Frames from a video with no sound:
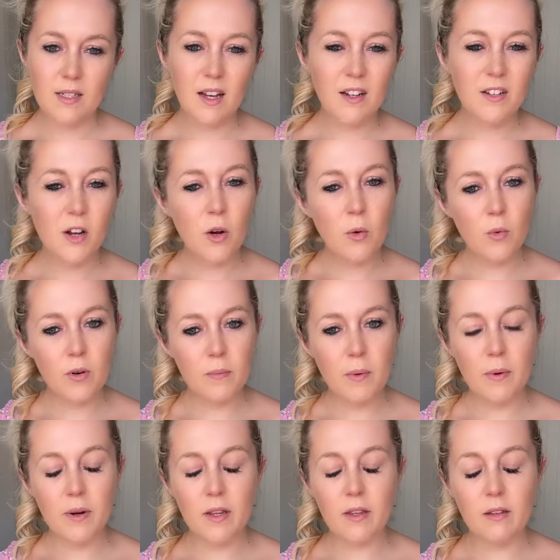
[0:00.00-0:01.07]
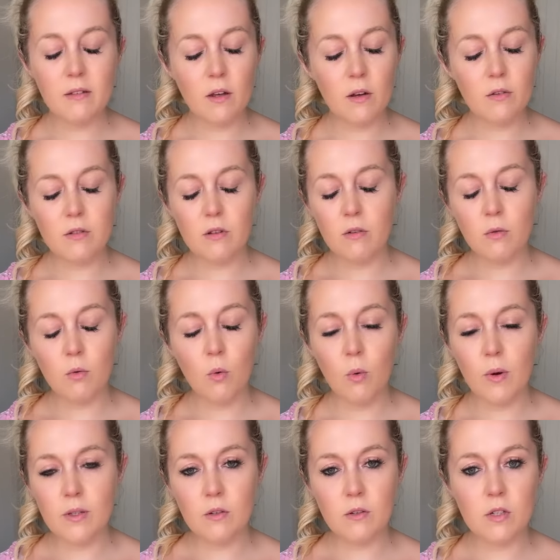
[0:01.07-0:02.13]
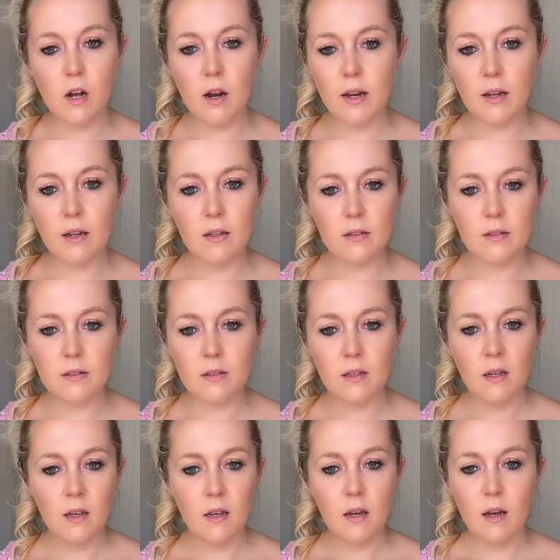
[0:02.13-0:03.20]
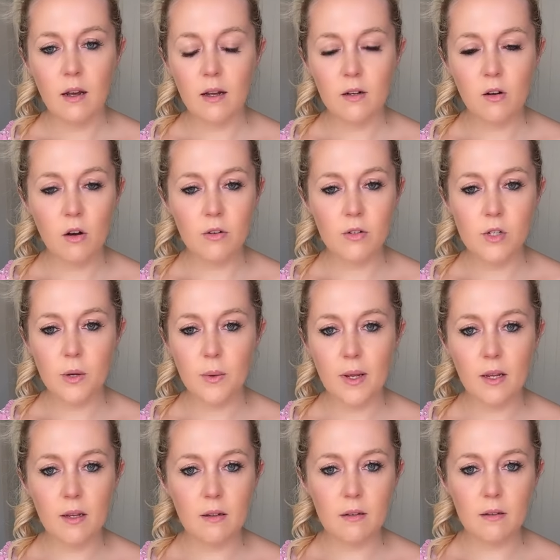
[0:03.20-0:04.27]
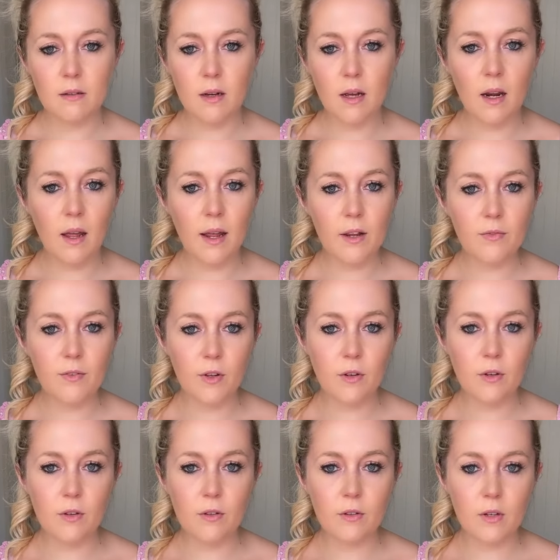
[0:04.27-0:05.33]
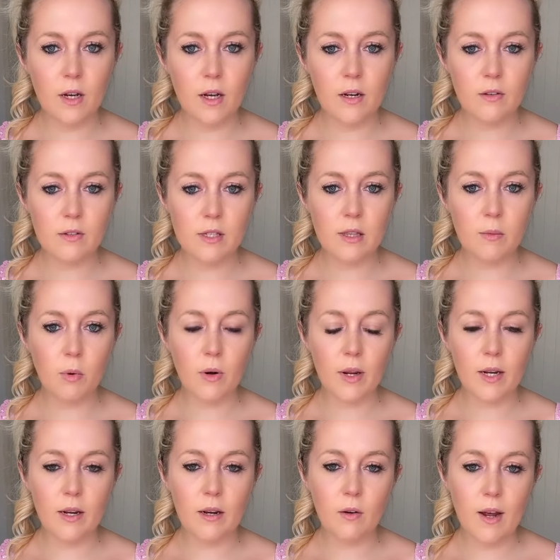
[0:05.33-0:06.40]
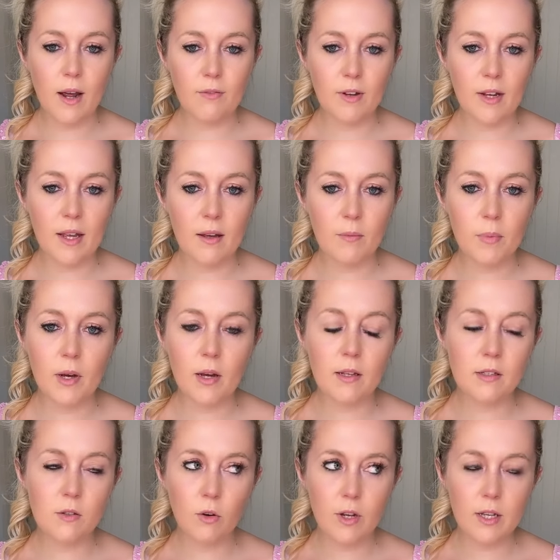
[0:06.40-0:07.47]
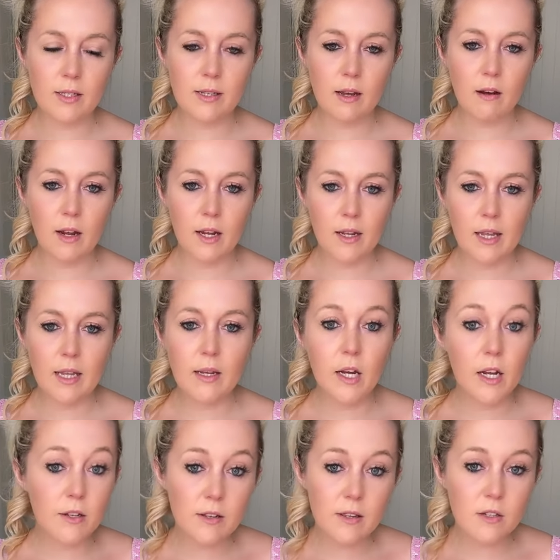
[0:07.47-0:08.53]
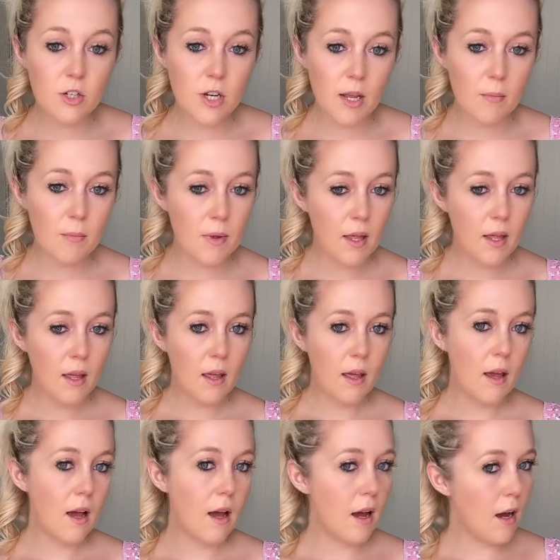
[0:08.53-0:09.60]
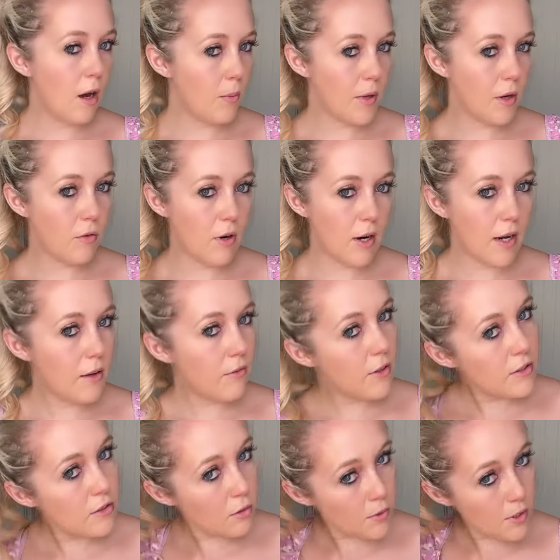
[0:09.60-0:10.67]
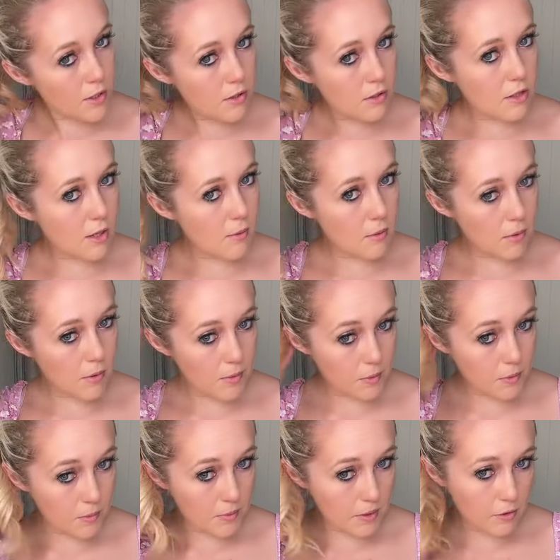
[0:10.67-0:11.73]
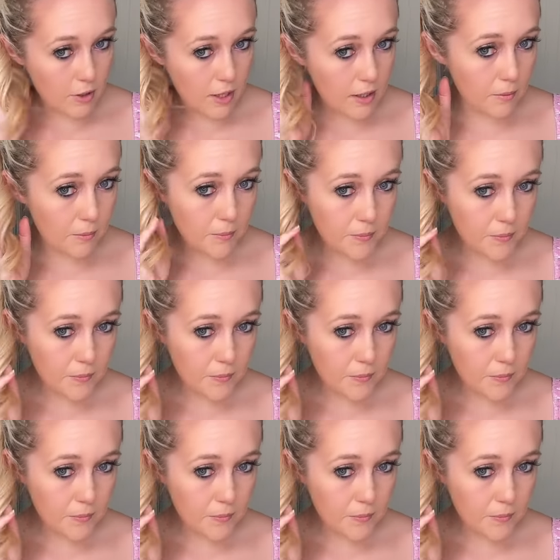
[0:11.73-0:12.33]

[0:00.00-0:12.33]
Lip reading: I don't want to be one of these girls that are always on diets. I can't do it. I like food. I don't see the point in not having it, but as long as I keep going to the gym, I'll be alright. If I stop going to the gym, it probably wouldn't be great.